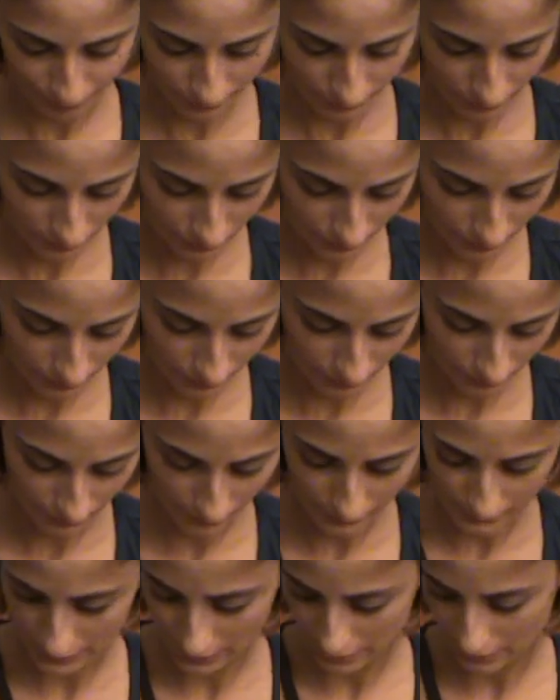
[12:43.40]

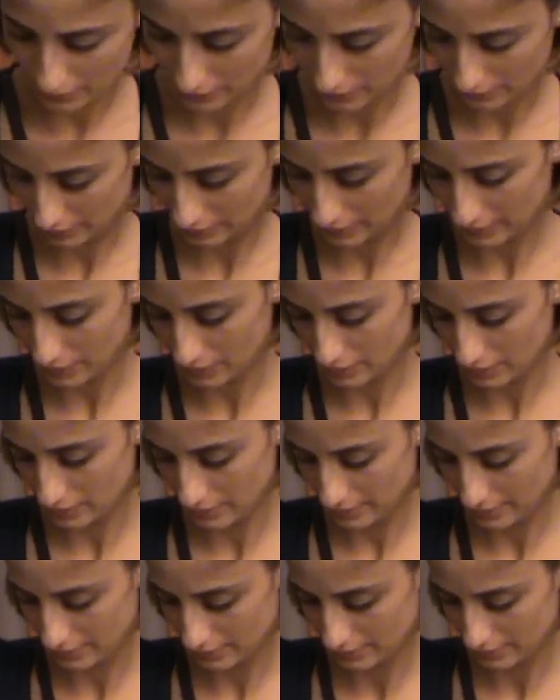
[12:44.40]

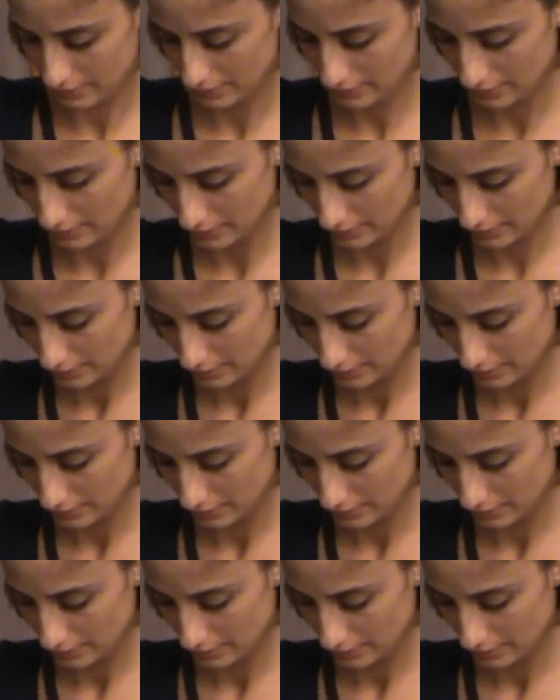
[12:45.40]
Nobody speaks.